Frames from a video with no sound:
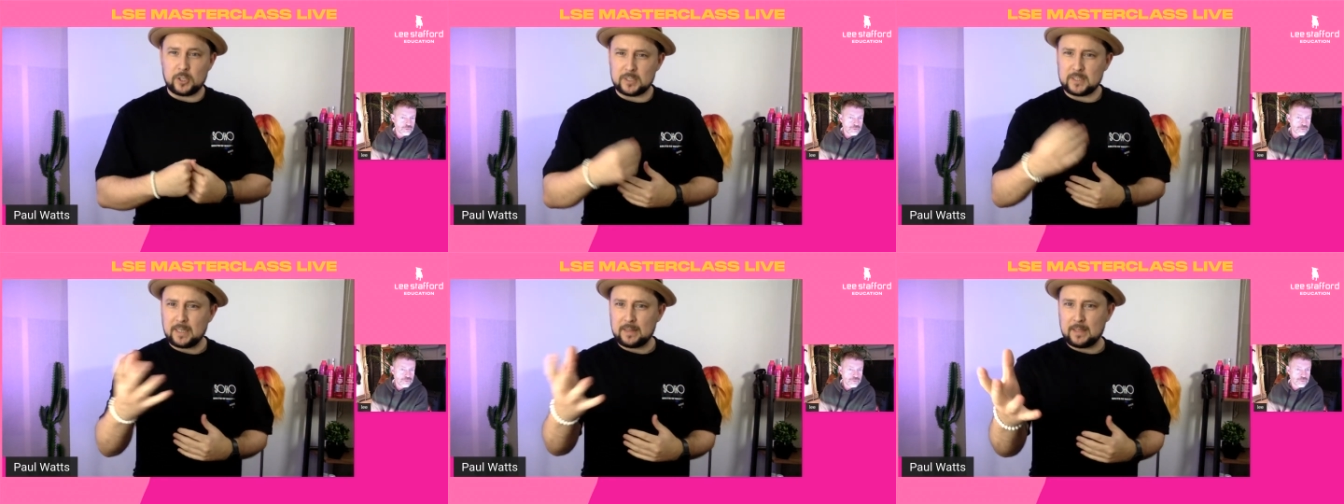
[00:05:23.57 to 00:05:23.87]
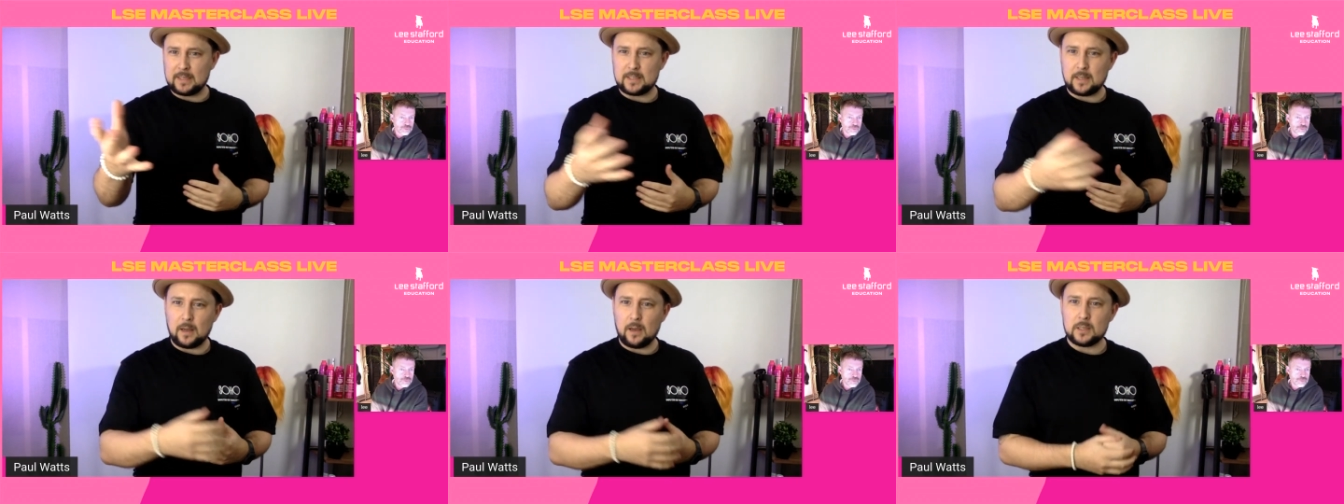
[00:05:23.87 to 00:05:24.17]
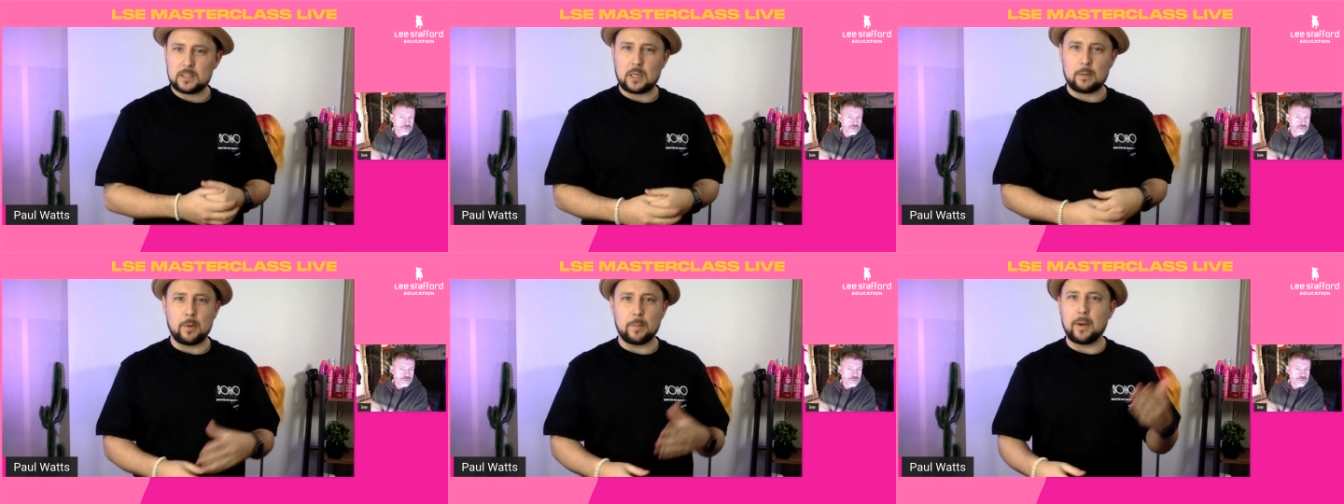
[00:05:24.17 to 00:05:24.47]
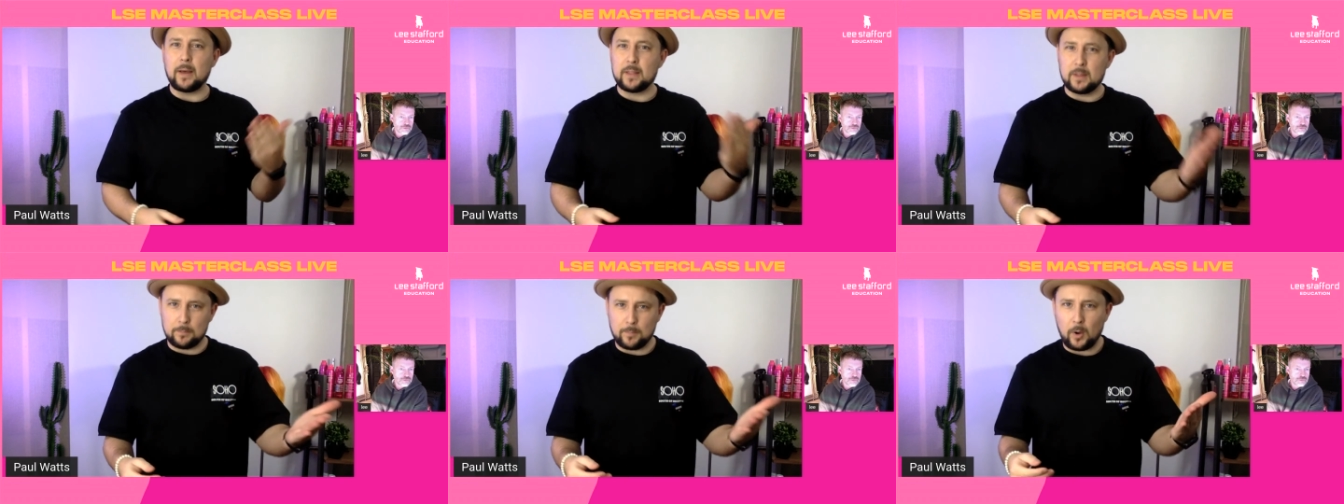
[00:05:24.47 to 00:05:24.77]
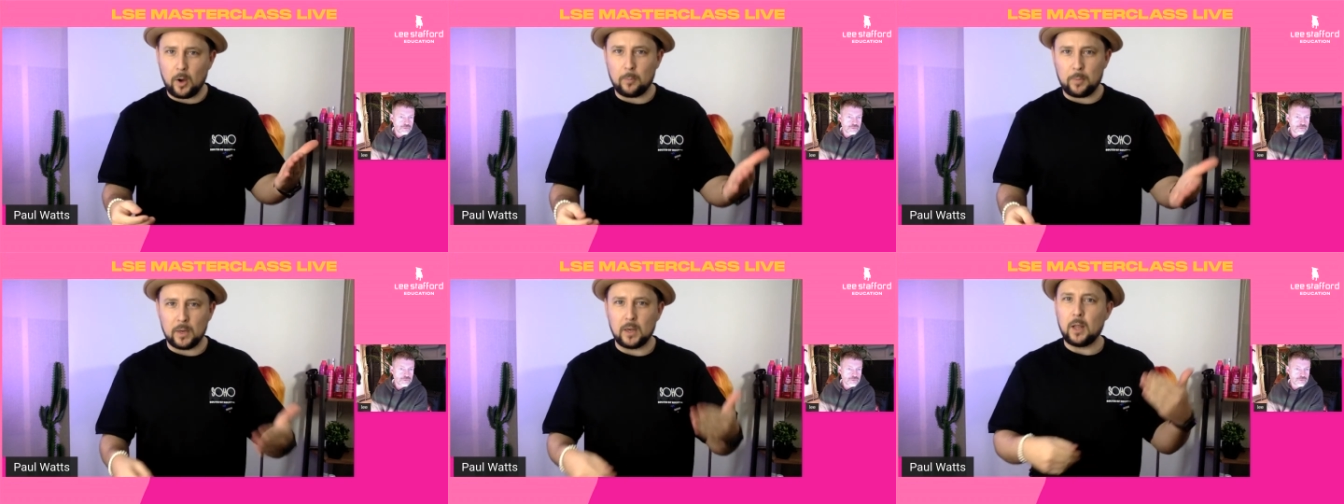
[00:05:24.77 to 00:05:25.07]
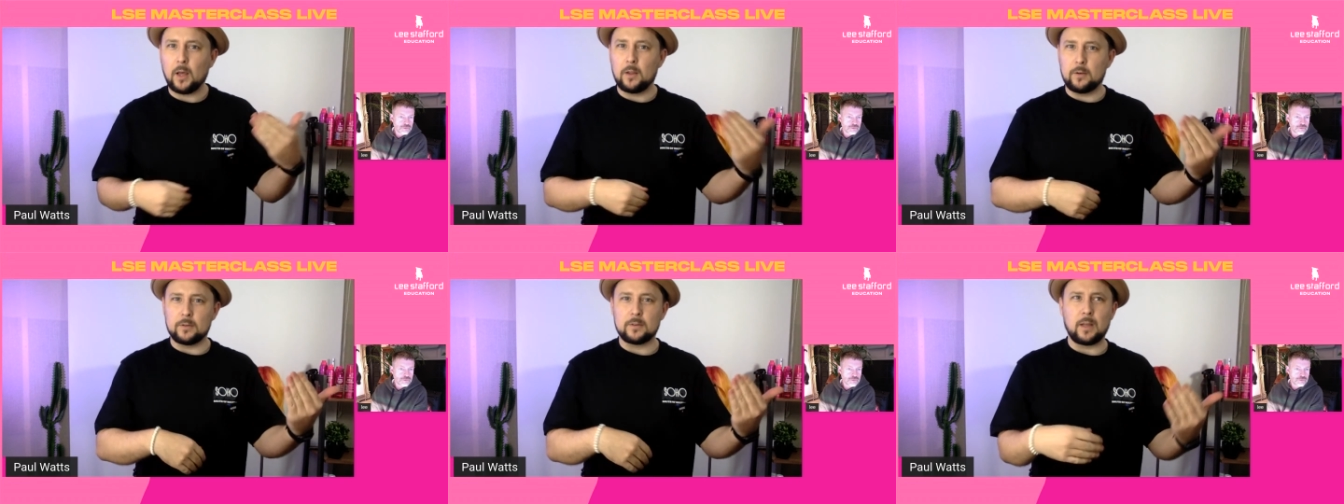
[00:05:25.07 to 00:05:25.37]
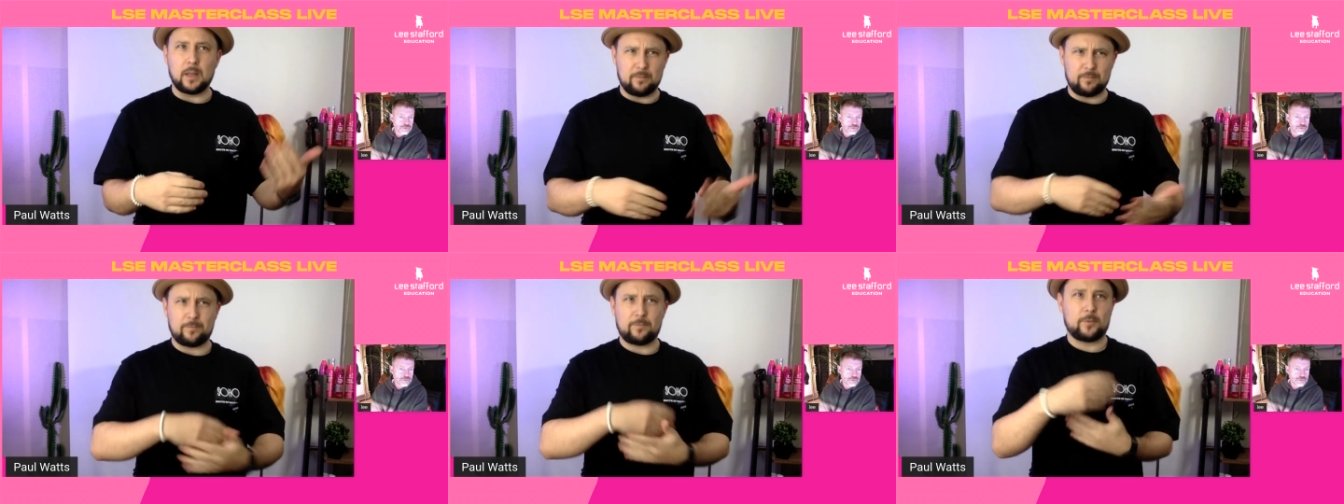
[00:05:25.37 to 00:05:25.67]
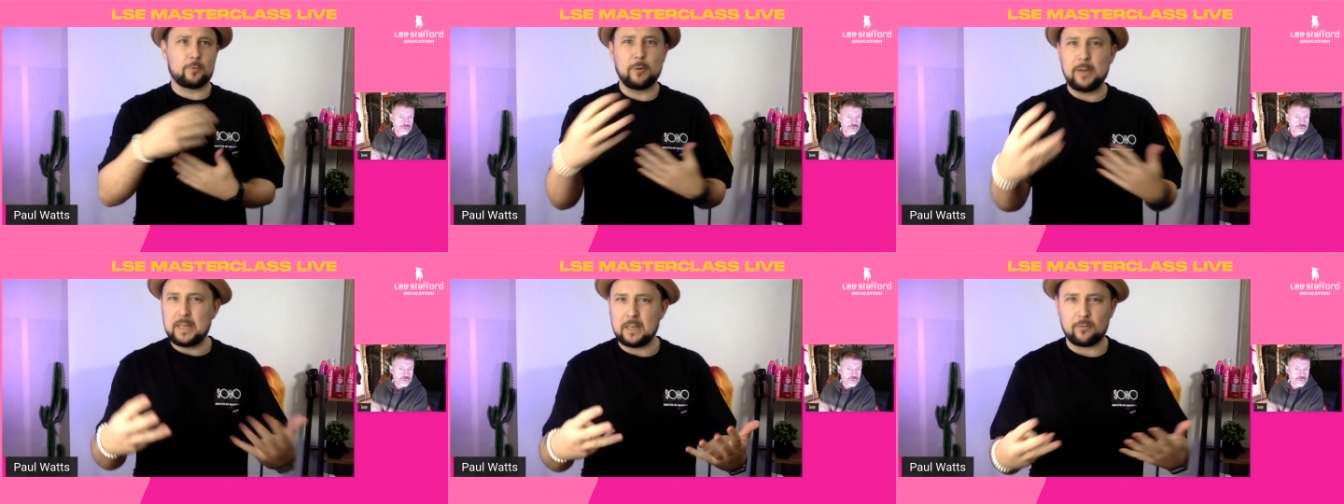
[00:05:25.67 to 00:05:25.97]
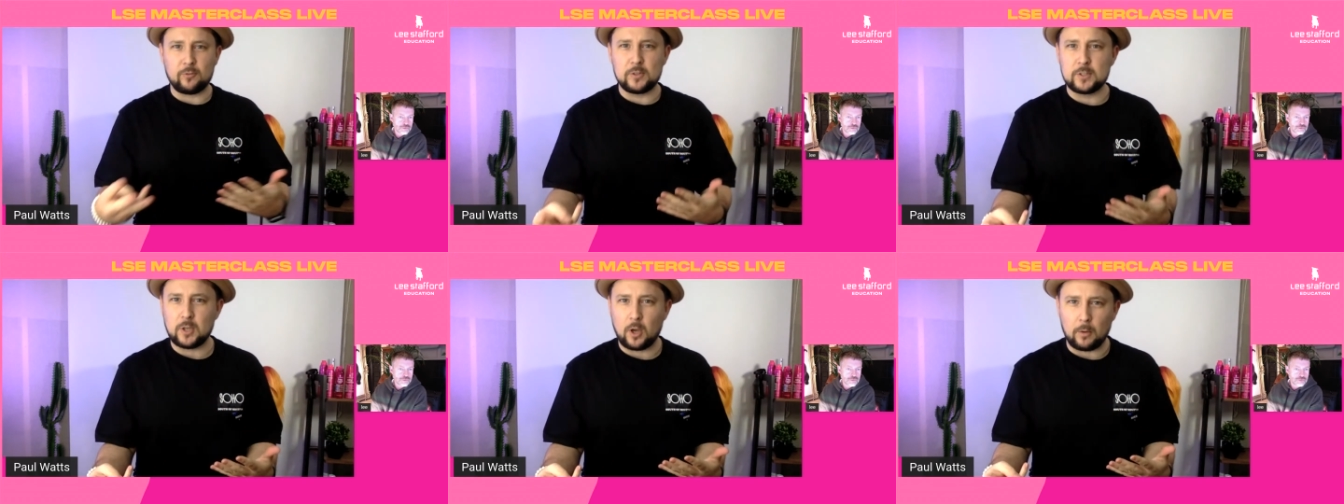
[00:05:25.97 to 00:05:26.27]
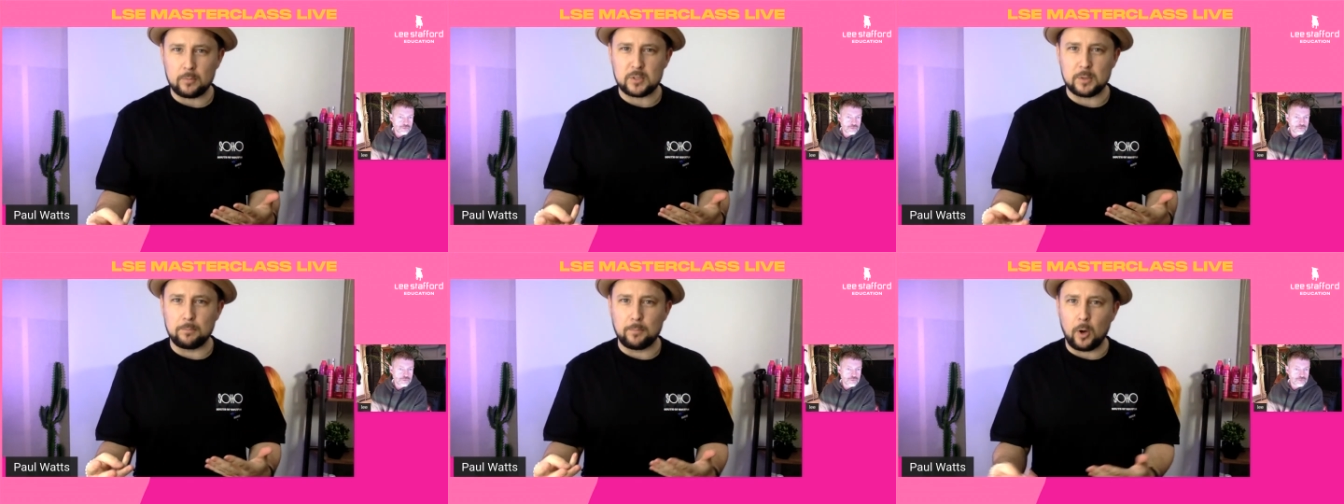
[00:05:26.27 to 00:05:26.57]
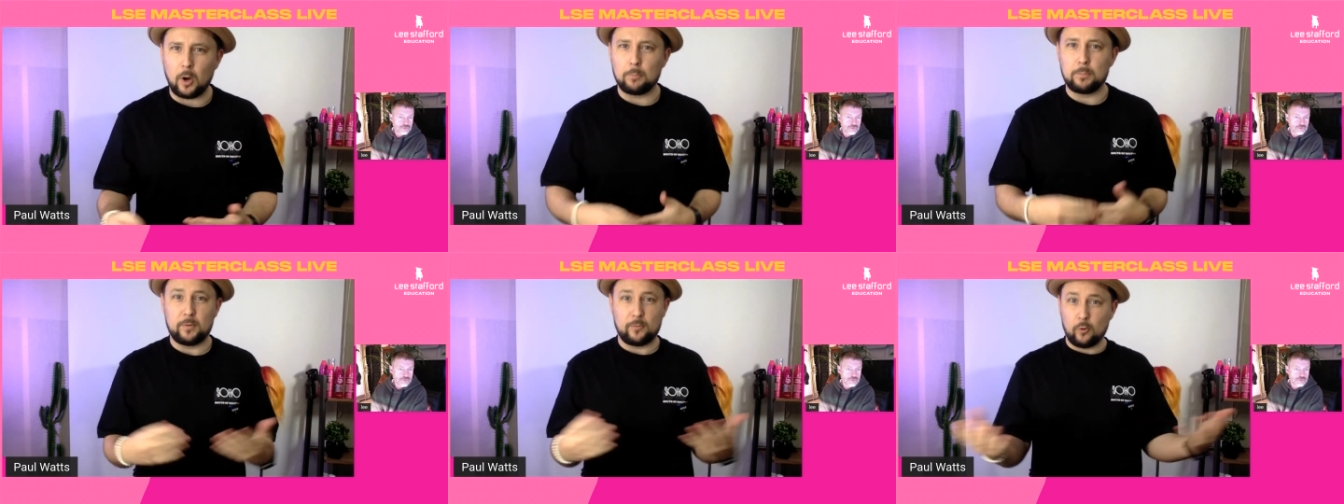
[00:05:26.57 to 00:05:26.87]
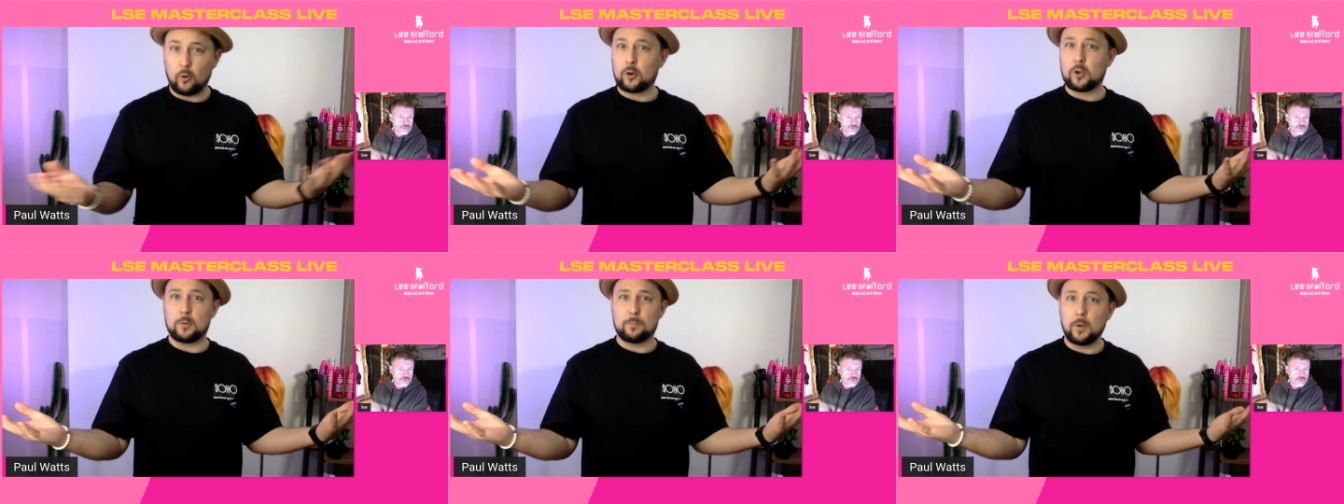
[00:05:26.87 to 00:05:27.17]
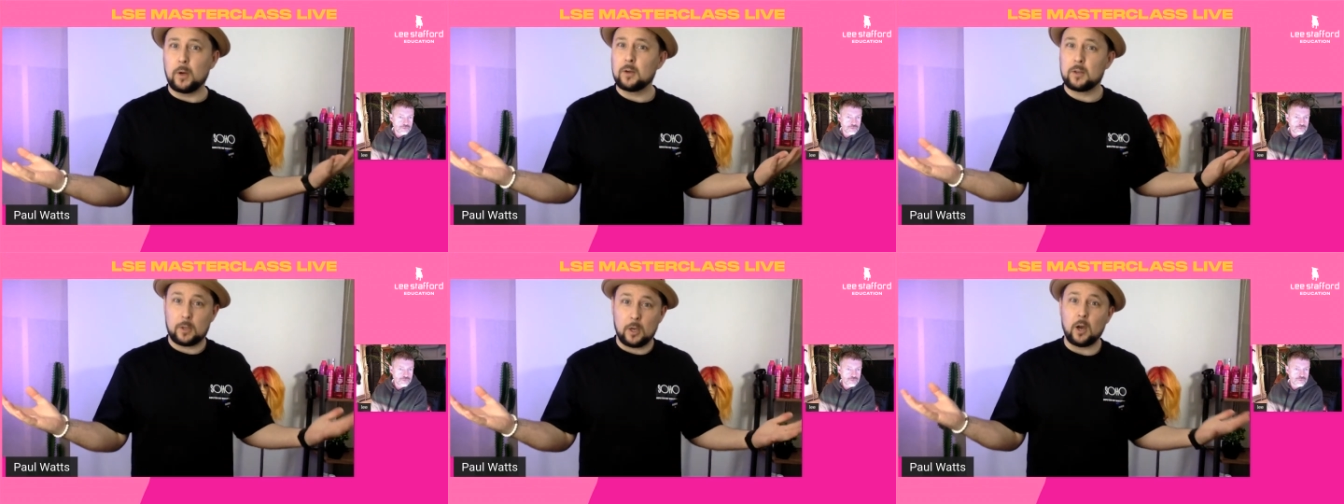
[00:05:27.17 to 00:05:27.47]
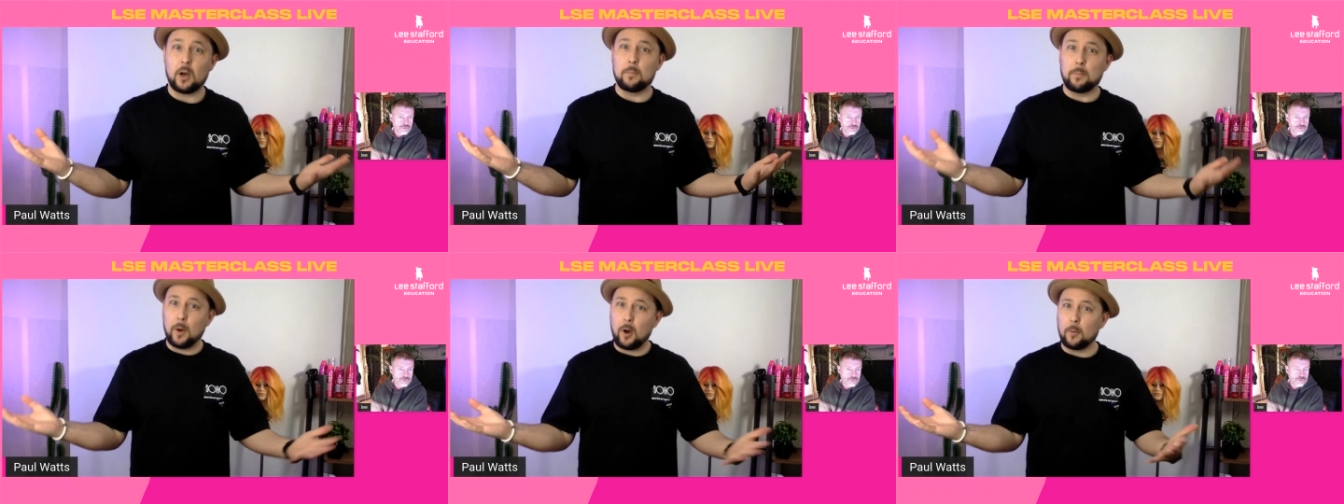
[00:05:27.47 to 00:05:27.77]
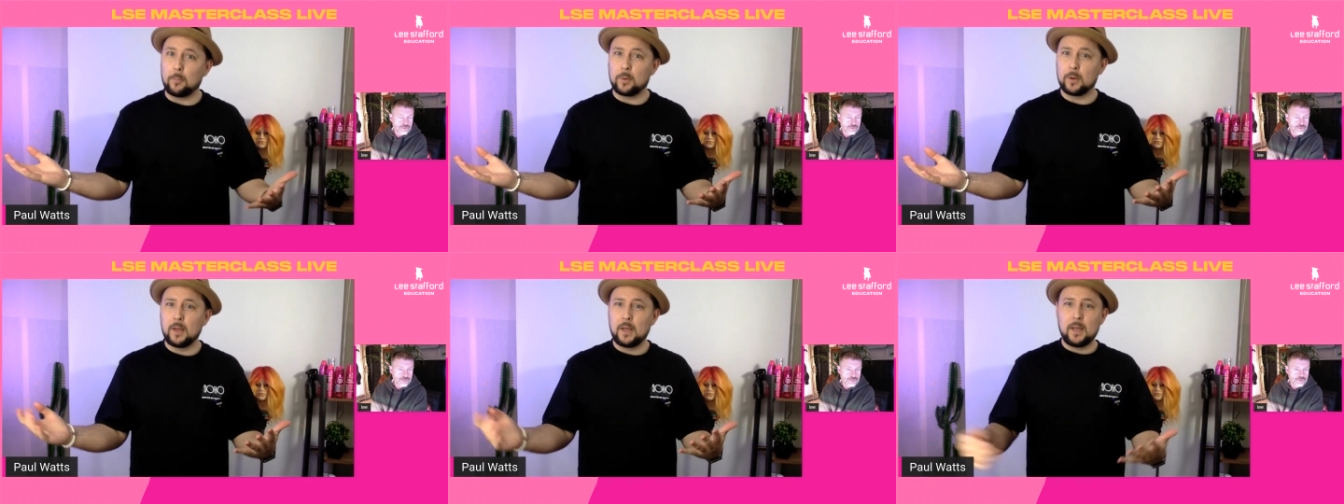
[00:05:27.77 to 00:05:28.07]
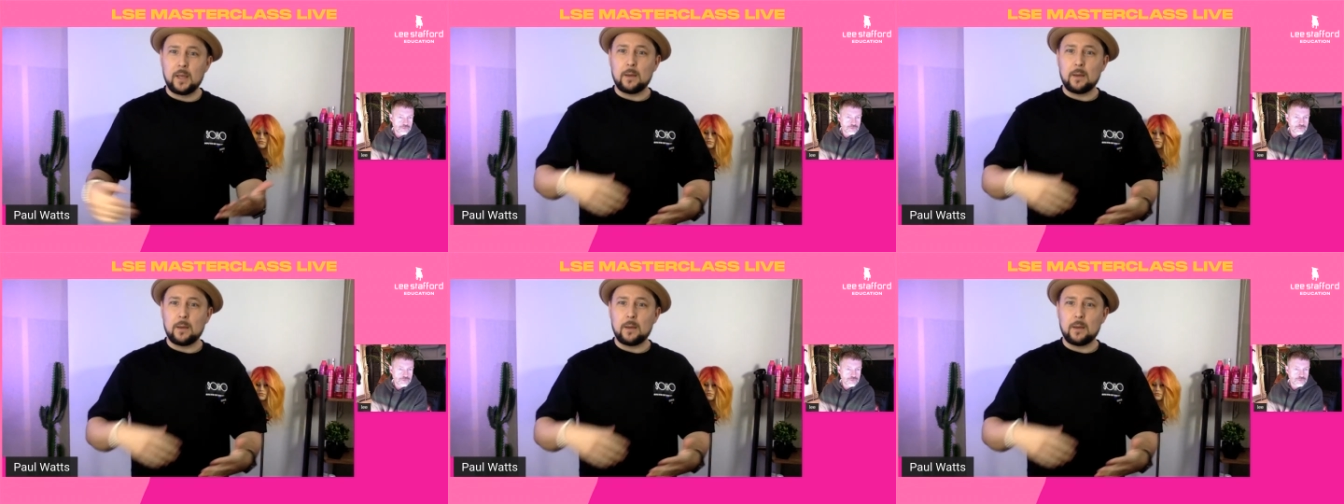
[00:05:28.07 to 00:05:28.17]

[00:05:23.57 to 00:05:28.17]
I said this last time about the bob, I learned 3 different types of bob before I could cut a bob.